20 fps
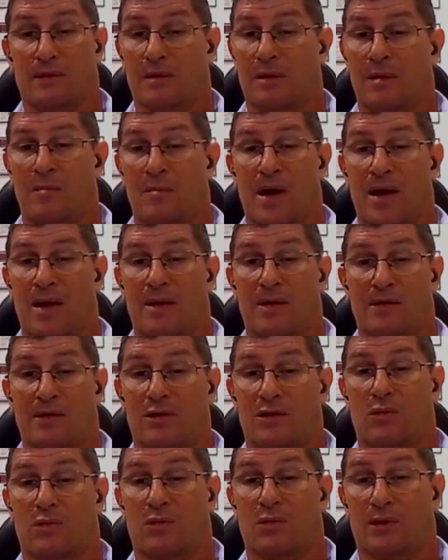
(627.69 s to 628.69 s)
LeMay has
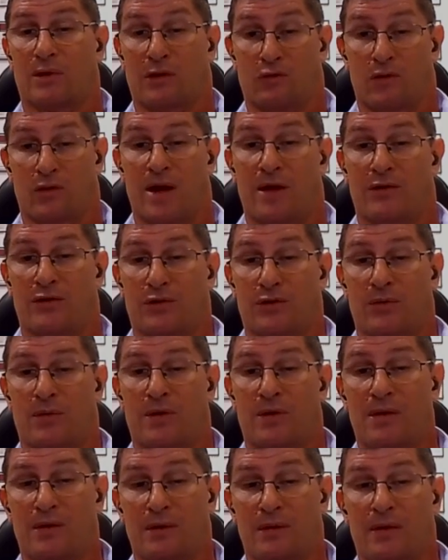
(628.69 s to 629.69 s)
called the Grand
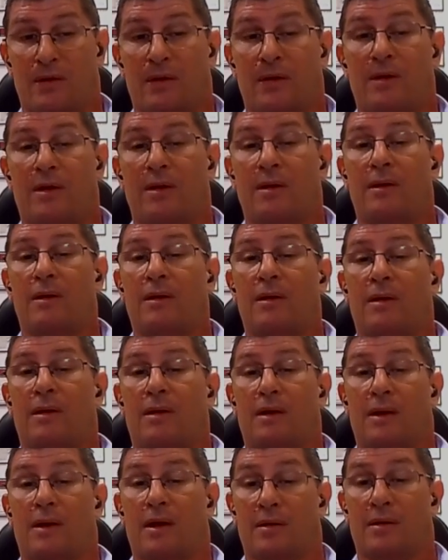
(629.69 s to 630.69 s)
Tour.
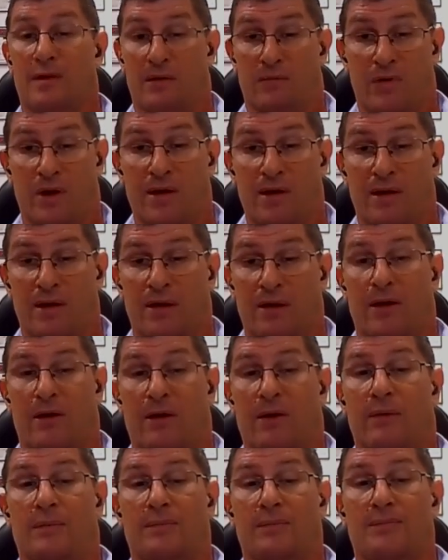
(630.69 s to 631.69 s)
They're ready to
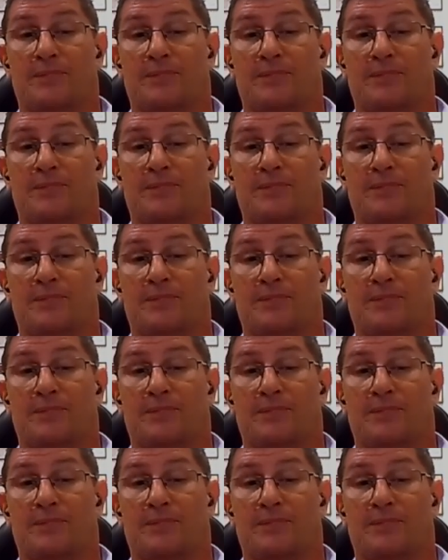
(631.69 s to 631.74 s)
go.